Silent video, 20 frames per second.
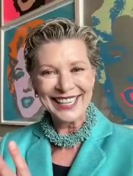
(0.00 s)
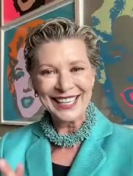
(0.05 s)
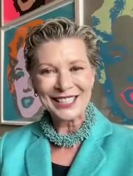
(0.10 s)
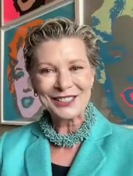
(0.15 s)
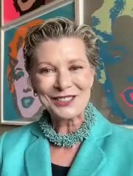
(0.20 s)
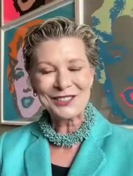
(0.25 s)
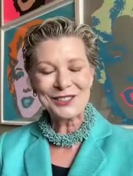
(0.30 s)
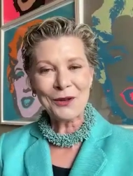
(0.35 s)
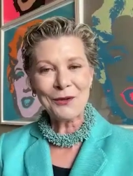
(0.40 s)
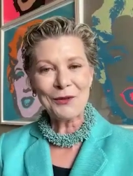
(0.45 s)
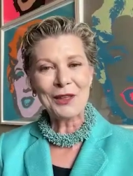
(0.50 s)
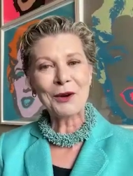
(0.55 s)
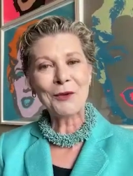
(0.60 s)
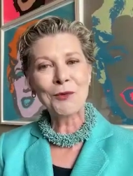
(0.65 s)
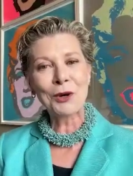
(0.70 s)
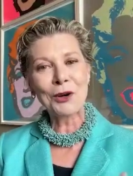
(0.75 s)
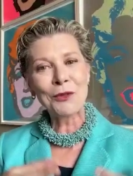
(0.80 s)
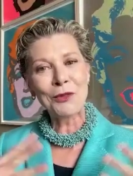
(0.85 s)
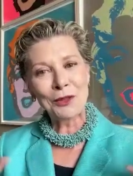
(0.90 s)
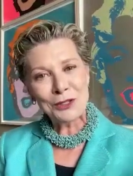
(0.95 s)
Yeah. So there
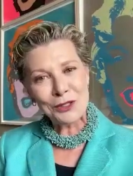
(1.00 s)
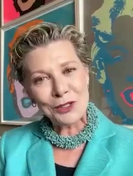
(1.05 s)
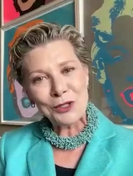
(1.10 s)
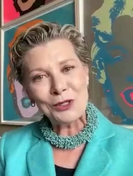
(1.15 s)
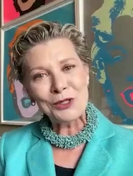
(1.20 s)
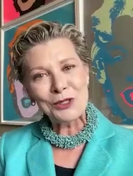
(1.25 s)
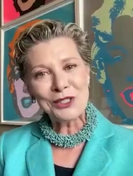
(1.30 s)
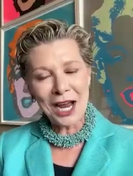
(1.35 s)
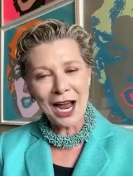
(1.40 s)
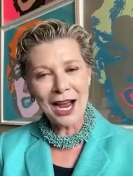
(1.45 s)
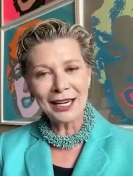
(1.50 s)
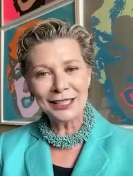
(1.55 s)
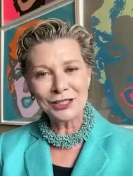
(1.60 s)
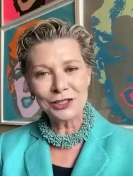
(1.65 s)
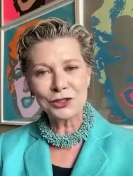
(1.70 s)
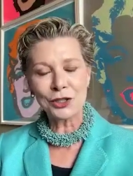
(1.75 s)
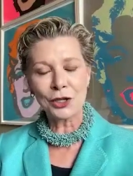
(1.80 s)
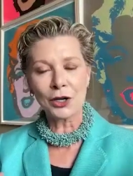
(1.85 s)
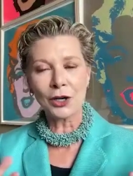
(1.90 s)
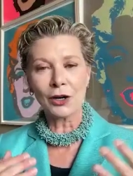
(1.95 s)
were the two
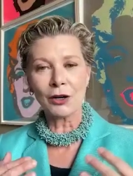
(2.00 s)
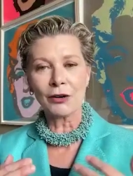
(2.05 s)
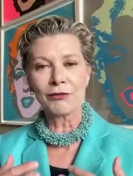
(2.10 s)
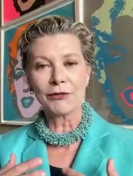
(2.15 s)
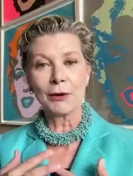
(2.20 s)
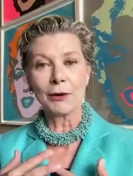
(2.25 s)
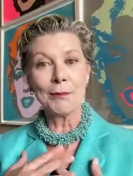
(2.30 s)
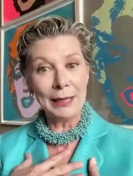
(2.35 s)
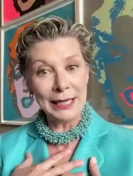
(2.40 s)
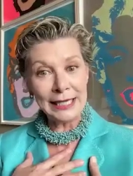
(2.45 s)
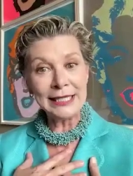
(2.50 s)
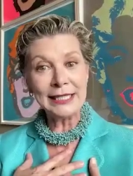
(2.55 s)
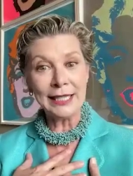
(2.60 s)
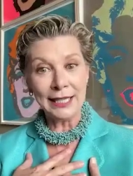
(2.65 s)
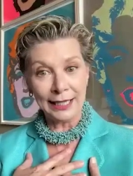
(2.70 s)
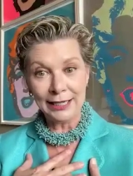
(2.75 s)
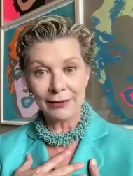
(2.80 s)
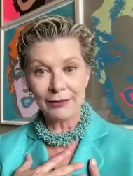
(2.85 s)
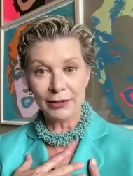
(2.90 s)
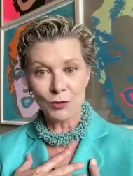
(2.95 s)
sides to her for me to
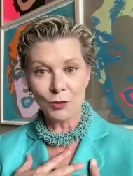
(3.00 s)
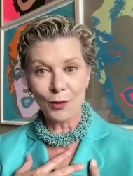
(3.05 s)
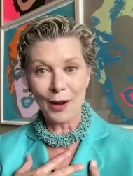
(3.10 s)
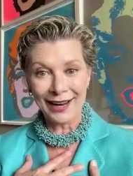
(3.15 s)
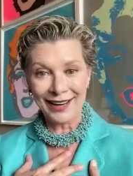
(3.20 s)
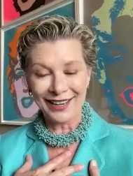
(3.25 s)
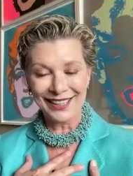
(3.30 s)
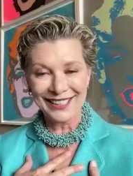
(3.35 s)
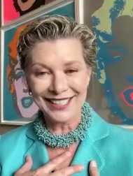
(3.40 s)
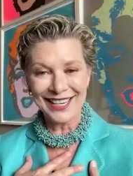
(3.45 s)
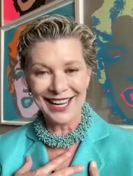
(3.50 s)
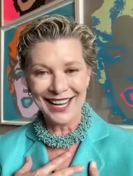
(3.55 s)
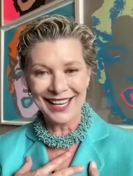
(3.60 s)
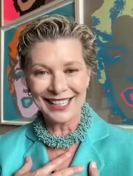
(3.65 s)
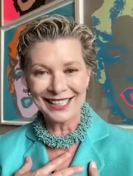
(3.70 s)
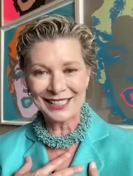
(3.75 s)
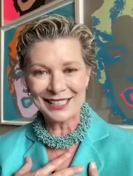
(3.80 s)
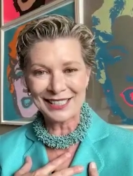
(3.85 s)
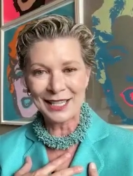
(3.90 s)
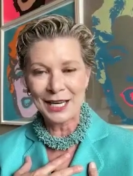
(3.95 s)
even
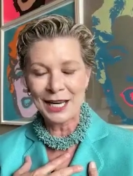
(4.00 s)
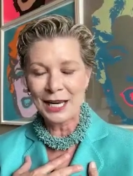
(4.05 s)
recognize,